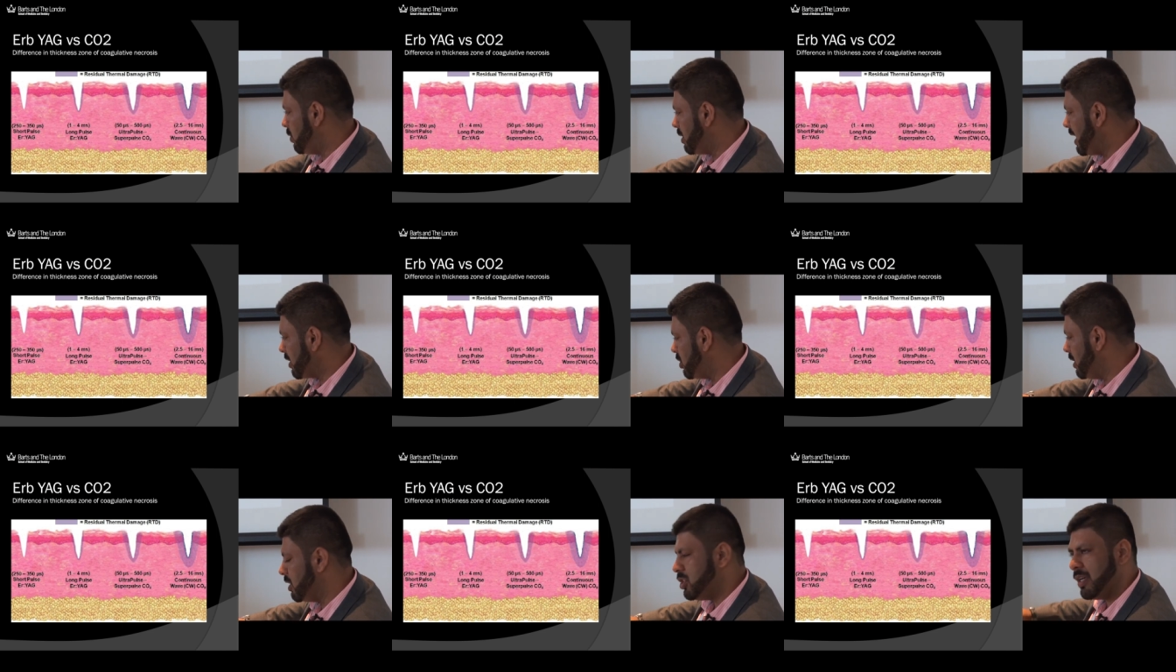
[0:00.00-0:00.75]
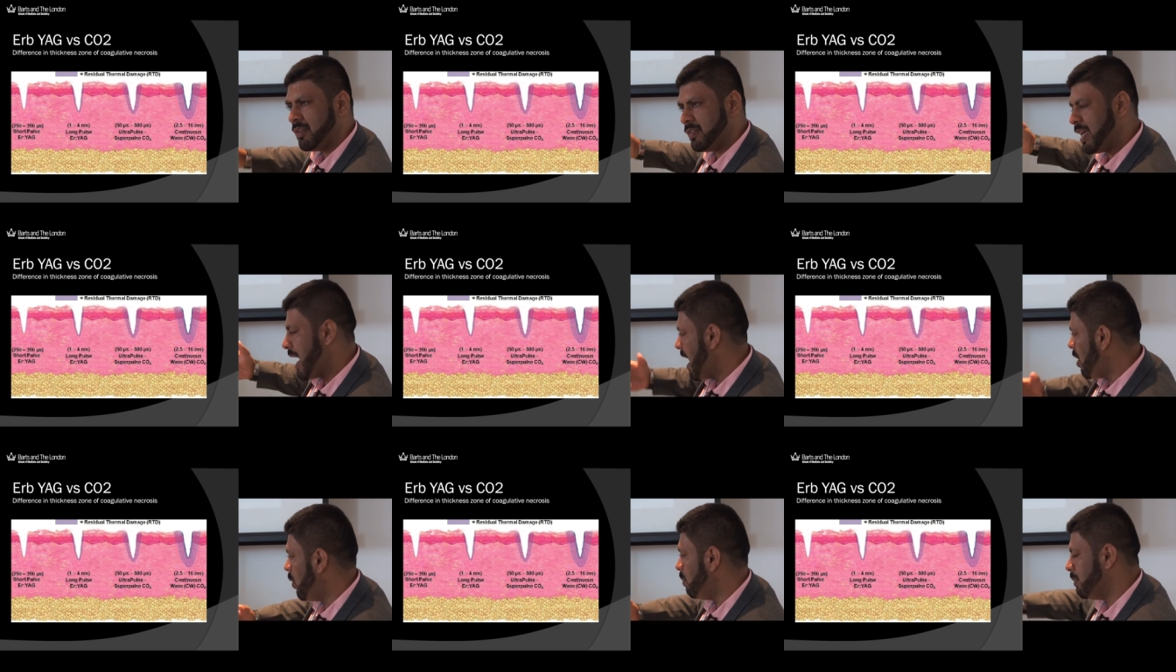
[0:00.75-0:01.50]
You can actually adjust
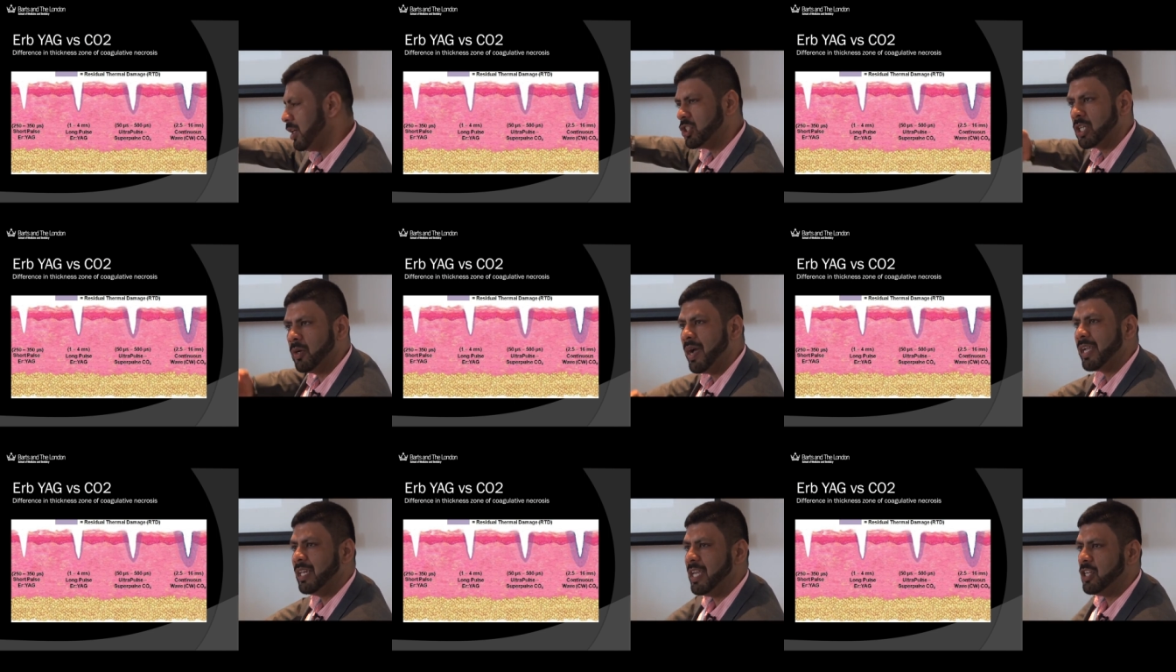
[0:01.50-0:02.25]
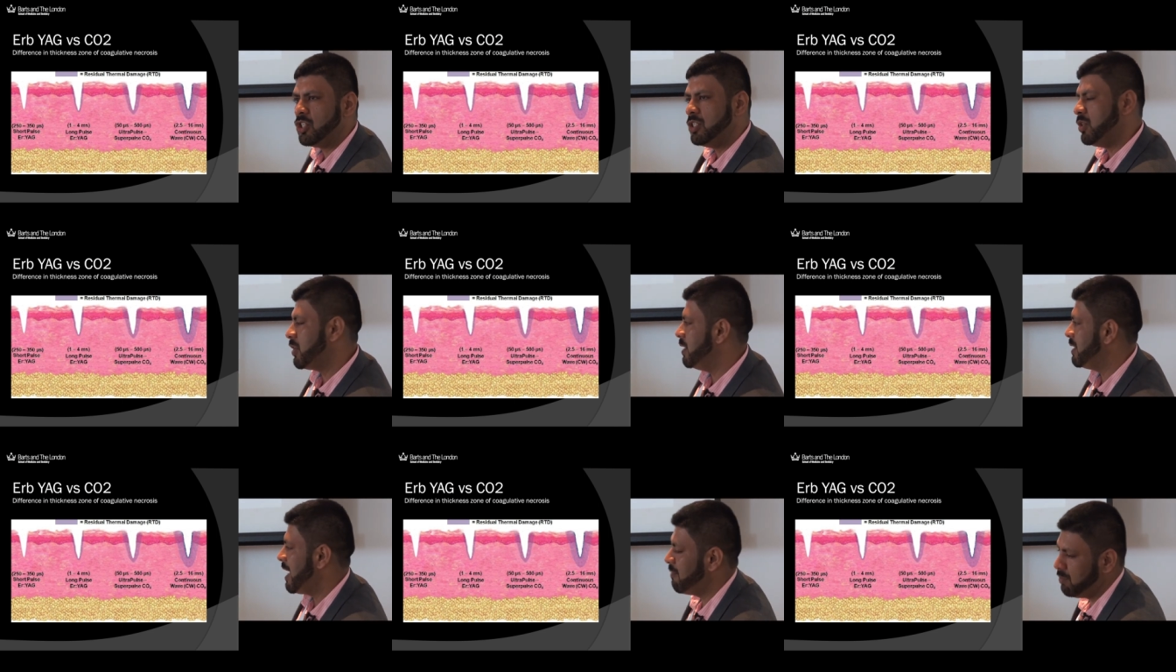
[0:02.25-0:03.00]
how much coagulation you're
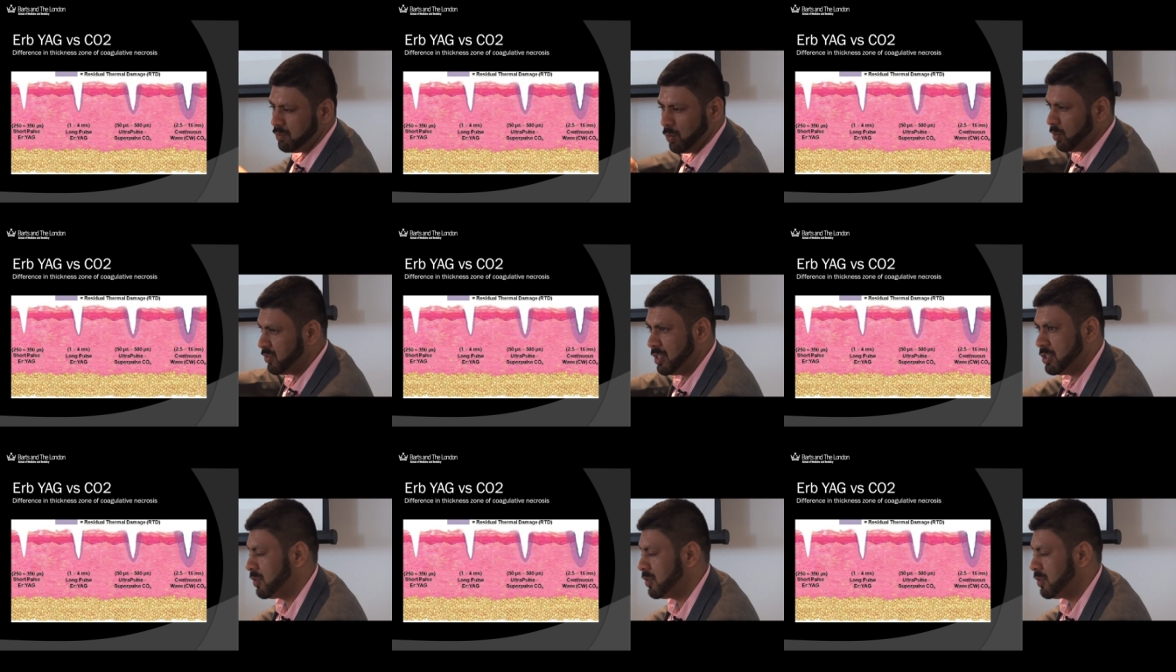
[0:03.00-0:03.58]
going to have also